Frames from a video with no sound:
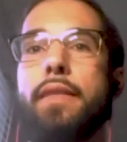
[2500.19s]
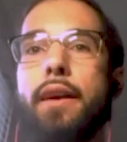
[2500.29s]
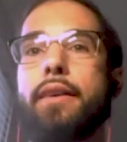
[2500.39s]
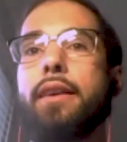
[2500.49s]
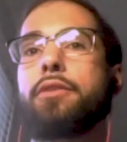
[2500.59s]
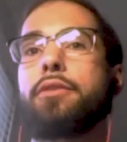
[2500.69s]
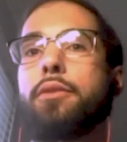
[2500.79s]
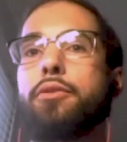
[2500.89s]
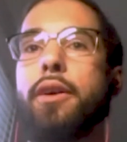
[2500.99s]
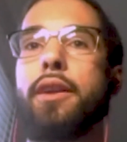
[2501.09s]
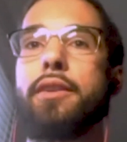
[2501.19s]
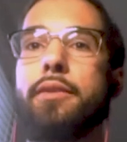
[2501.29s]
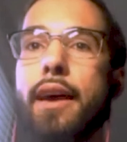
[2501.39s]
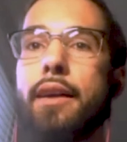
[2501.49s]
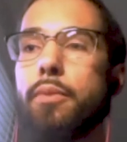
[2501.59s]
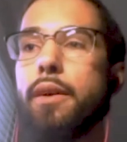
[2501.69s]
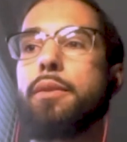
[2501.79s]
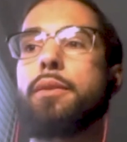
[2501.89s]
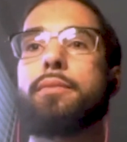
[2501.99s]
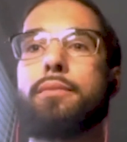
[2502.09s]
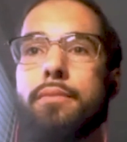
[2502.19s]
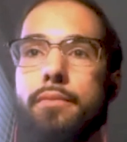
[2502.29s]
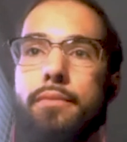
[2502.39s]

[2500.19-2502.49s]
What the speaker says: make that connection or try to do that with